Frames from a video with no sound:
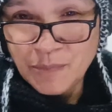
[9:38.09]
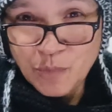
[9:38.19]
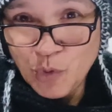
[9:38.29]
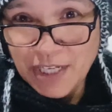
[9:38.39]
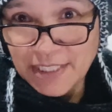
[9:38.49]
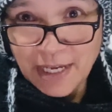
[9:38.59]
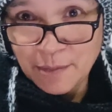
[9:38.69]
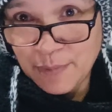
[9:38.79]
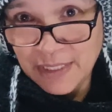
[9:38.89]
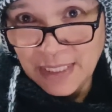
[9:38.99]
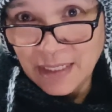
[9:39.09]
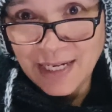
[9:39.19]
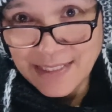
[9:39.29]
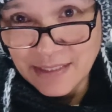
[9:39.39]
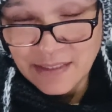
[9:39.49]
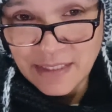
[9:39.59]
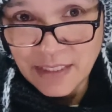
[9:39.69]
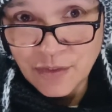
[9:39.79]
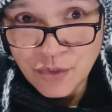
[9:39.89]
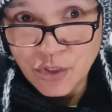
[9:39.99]
one company
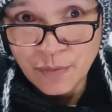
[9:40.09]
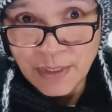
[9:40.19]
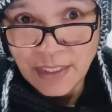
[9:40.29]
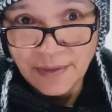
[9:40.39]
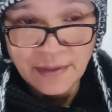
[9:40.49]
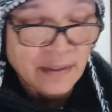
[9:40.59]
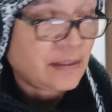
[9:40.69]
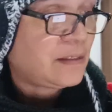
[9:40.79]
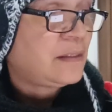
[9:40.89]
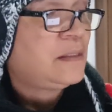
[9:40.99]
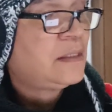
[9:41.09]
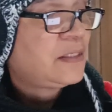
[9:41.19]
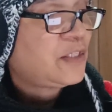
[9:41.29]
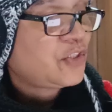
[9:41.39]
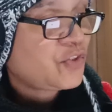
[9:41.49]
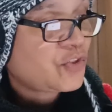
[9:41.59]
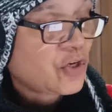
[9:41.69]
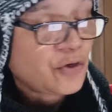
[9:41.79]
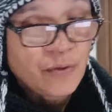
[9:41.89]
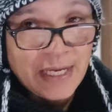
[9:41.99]
licenses to another.
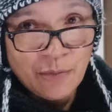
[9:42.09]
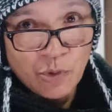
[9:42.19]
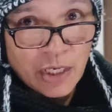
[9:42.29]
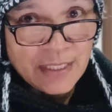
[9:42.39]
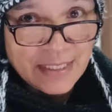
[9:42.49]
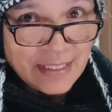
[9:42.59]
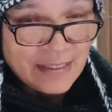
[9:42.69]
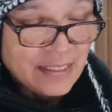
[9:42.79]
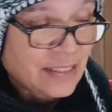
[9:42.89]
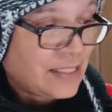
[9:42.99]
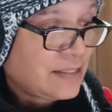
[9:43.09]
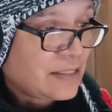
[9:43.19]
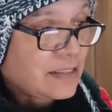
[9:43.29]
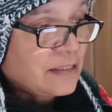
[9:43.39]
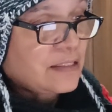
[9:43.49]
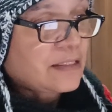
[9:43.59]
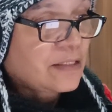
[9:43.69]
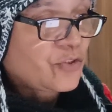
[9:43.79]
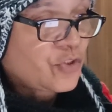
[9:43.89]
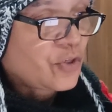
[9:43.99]
So it works in this
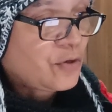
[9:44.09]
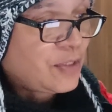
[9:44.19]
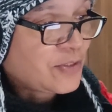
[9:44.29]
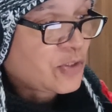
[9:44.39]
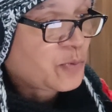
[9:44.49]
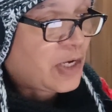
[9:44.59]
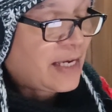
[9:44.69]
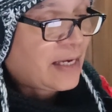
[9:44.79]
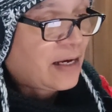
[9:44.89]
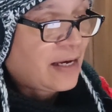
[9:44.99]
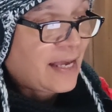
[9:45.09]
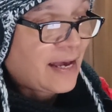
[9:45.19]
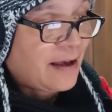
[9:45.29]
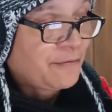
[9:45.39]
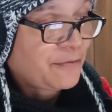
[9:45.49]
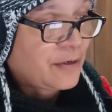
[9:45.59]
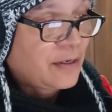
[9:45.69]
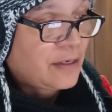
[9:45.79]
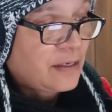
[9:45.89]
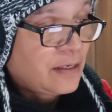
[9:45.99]
instance. So this is why I have
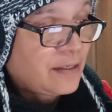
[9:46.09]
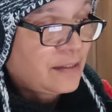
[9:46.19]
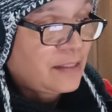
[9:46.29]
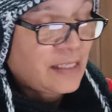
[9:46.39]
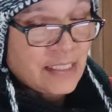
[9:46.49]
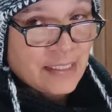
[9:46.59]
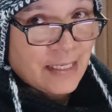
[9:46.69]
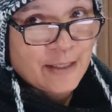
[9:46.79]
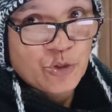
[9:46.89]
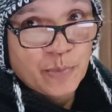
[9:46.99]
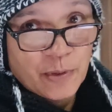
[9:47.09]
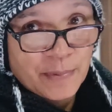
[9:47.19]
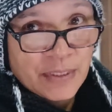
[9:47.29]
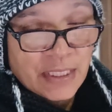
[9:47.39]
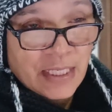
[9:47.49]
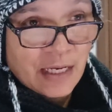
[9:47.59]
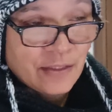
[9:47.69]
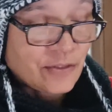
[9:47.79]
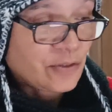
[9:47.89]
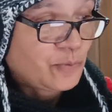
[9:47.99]
the intellectual property
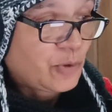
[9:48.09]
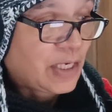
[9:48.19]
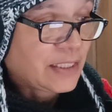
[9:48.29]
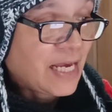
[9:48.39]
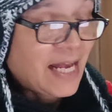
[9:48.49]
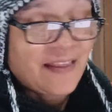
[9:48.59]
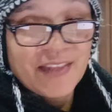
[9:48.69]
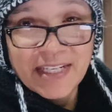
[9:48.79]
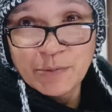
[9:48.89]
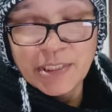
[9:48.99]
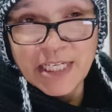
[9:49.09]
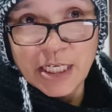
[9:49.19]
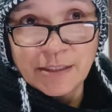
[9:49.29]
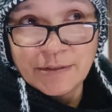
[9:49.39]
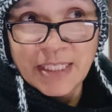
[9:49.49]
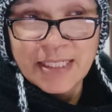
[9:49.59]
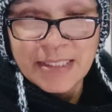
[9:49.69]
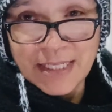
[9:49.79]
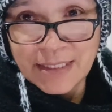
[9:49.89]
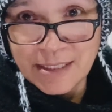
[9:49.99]
under one. And that would include things
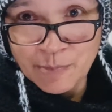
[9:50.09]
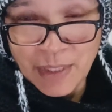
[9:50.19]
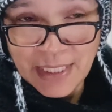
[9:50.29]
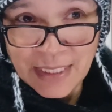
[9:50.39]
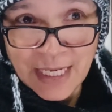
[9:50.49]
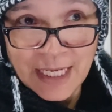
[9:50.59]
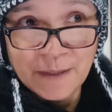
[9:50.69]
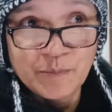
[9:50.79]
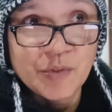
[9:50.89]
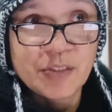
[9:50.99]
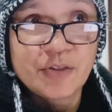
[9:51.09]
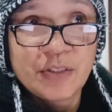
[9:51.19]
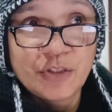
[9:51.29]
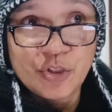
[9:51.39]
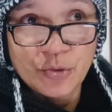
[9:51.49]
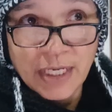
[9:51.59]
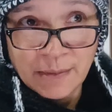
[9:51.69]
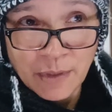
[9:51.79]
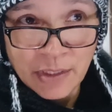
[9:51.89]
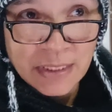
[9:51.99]
like the domain names, the
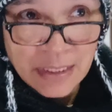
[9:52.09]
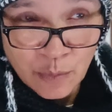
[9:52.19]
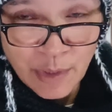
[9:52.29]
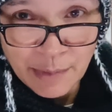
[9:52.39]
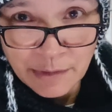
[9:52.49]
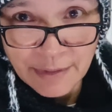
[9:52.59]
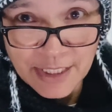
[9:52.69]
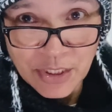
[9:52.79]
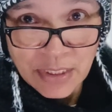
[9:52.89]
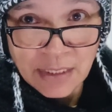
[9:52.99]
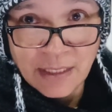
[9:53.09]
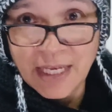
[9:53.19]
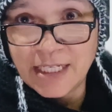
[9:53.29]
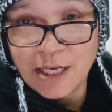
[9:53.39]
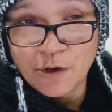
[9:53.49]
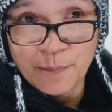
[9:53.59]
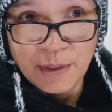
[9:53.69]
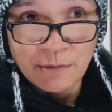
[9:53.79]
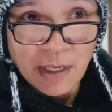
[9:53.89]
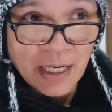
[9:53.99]
trademarks that we will register, any
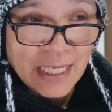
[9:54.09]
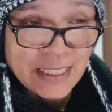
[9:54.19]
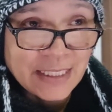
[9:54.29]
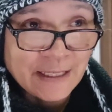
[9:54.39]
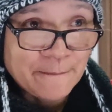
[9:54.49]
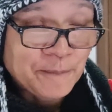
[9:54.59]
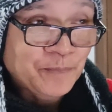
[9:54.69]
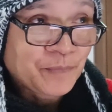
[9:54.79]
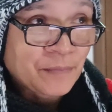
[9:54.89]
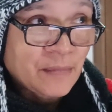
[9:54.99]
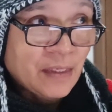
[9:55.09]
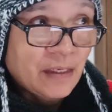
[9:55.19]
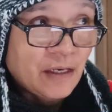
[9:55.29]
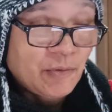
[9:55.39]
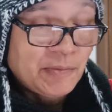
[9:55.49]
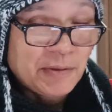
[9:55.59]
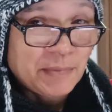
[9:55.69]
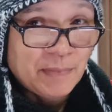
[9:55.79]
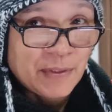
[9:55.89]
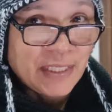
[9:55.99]
copyright, We won't
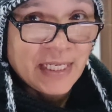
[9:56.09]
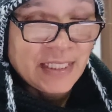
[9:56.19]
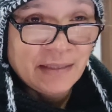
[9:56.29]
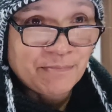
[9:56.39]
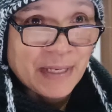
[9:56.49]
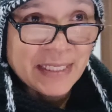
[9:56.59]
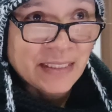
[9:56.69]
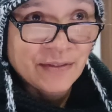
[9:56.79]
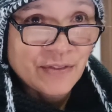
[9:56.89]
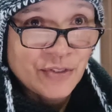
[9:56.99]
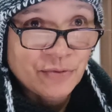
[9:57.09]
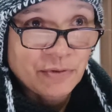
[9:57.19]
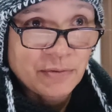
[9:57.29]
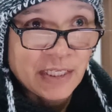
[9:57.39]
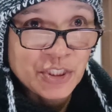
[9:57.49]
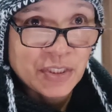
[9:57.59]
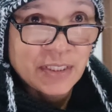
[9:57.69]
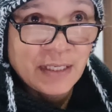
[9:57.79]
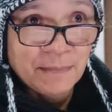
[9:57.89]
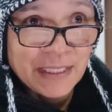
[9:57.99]
be putting any patents through, I
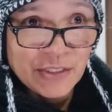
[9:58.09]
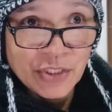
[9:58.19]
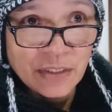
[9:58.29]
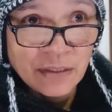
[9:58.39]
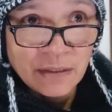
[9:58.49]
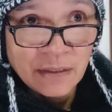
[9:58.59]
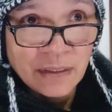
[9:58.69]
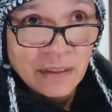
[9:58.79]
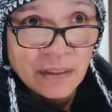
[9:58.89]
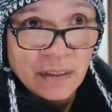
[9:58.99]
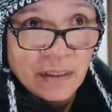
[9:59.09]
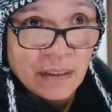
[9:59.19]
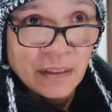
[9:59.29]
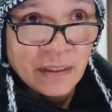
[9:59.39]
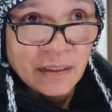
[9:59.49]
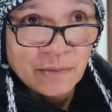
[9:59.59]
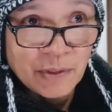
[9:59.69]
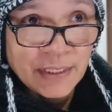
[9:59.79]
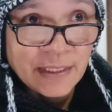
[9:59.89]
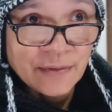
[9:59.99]
shouldn't imagine.
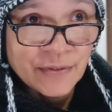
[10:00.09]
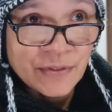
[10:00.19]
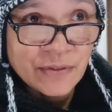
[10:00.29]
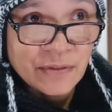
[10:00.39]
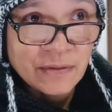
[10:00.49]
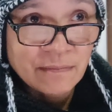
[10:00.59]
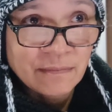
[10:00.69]
What else?